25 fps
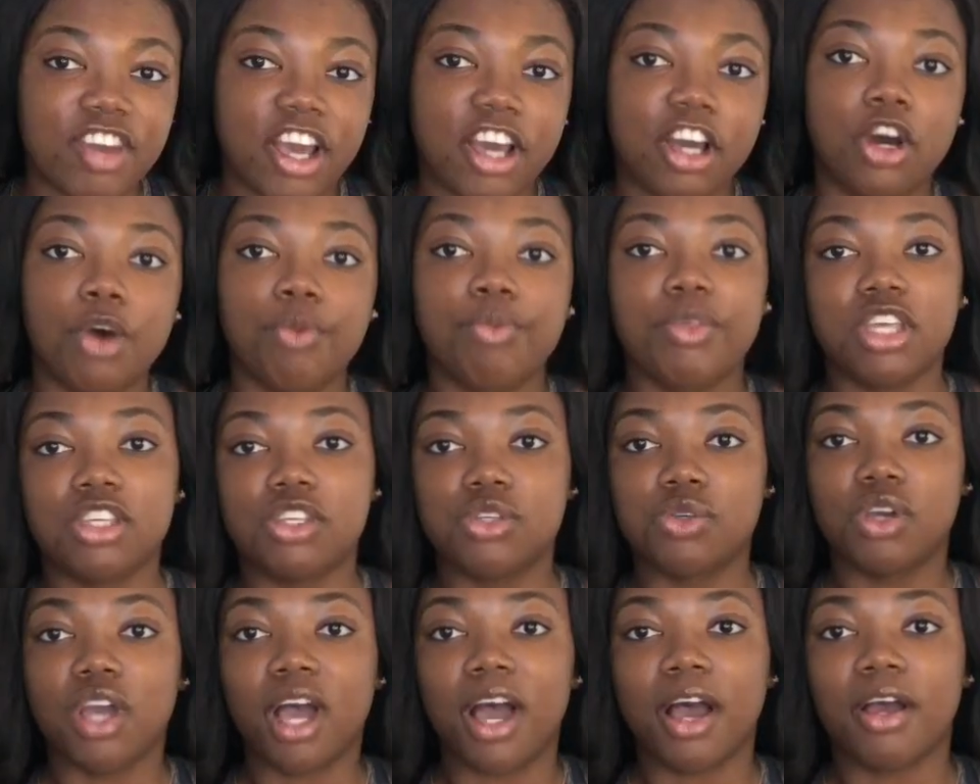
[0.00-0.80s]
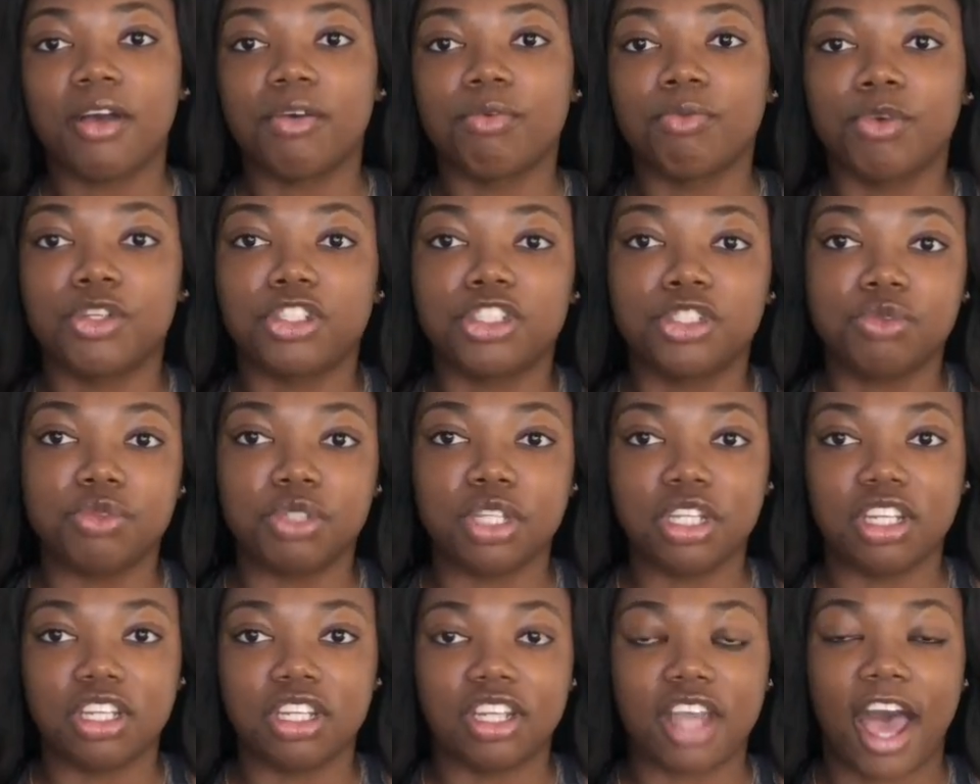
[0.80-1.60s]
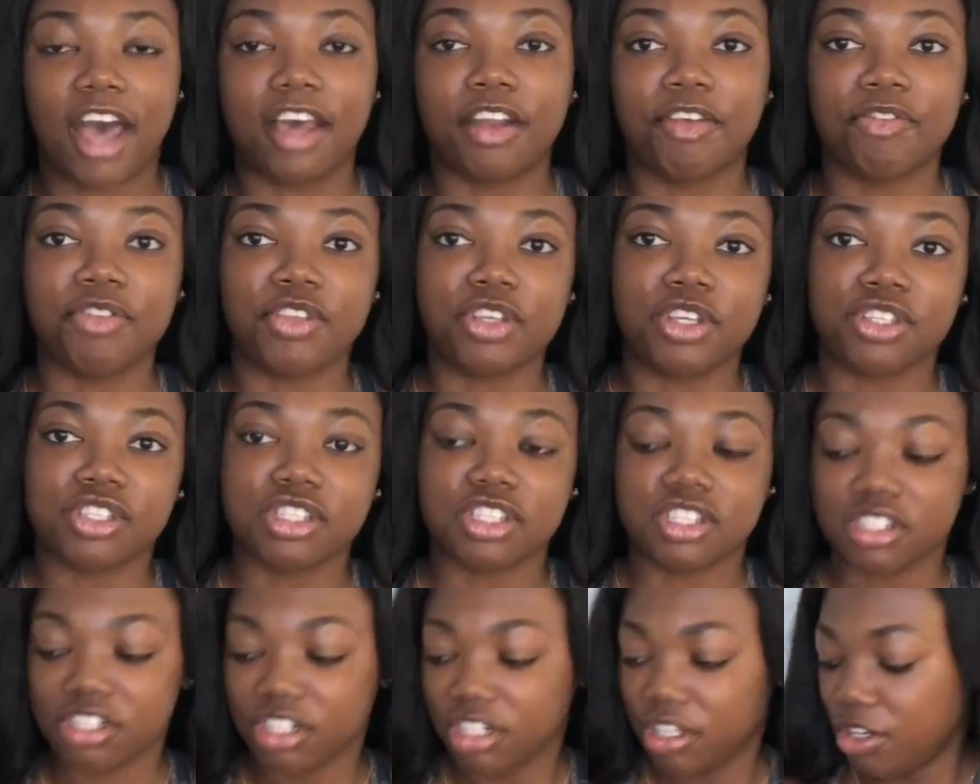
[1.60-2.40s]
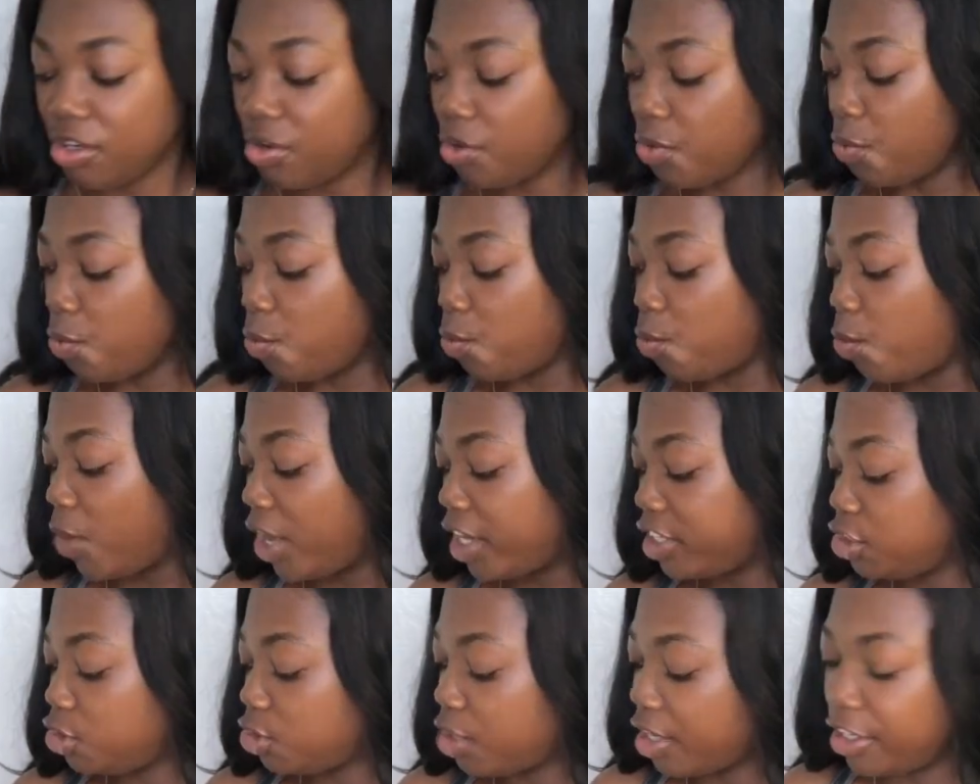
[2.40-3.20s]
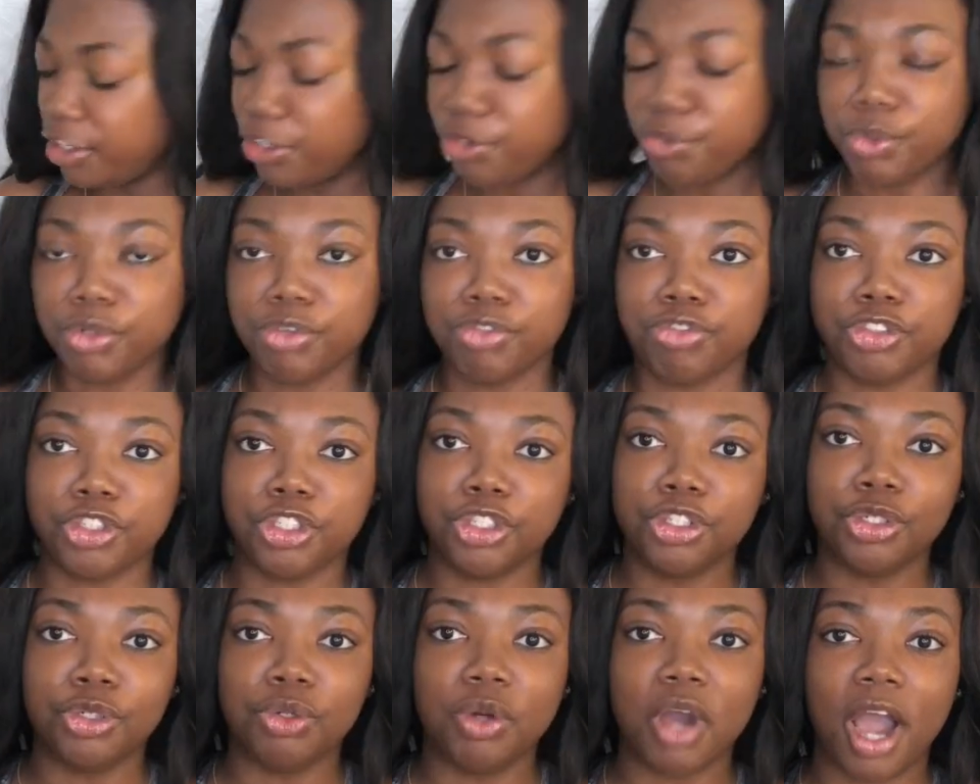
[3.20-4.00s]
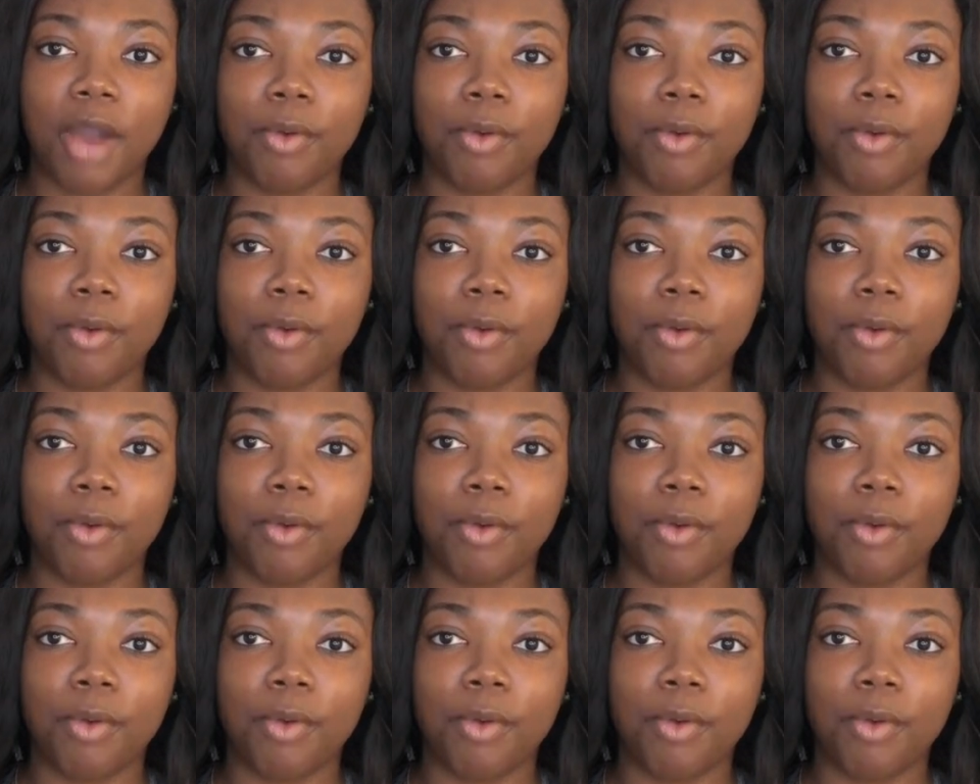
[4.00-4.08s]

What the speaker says: I hope that you got what you needed out of this waist trainer review.